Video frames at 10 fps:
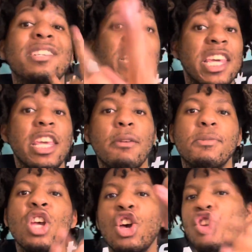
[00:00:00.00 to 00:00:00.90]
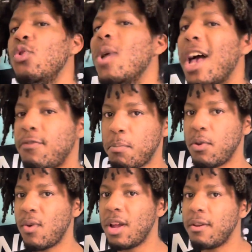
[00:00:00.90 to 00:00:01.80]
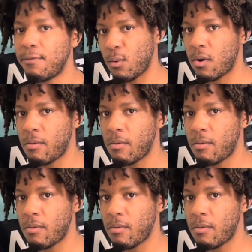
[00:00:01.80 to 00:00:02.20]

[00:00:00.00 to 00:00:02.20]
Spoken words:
teams you have to be ready for.